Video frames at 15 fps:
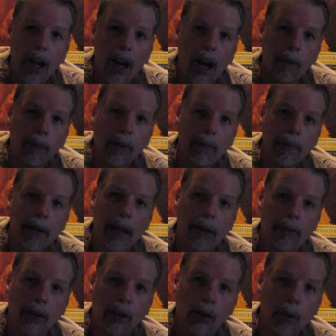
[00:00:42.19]
I'll probably have
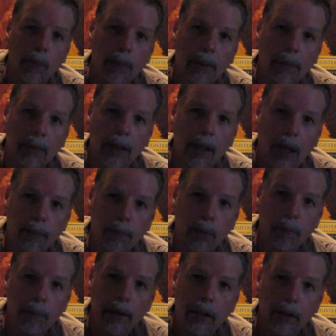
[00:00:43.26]
an aluminum cup
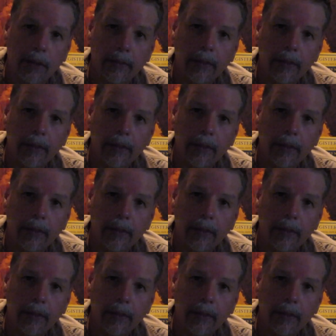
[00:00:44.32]
with me,